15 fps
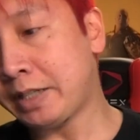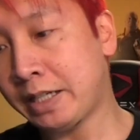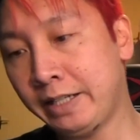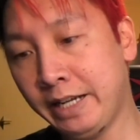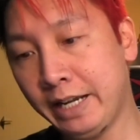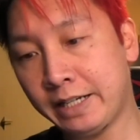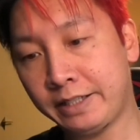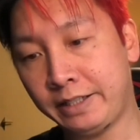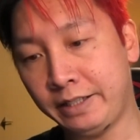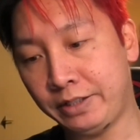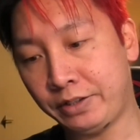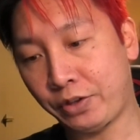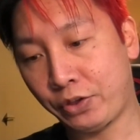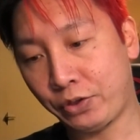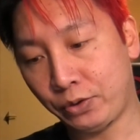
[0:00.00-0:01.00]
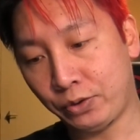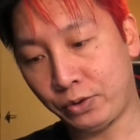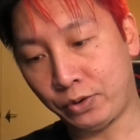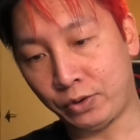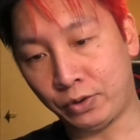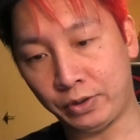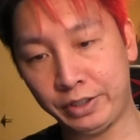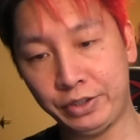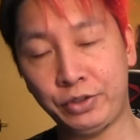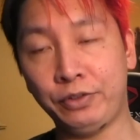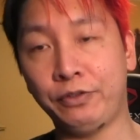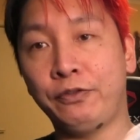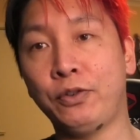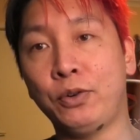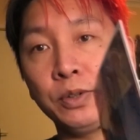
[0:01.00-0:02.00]
Next is Thor issue
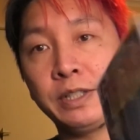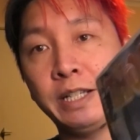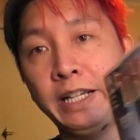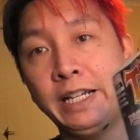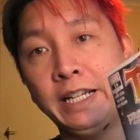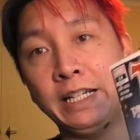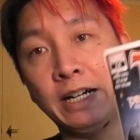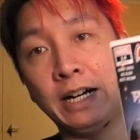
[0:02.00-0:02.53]
14.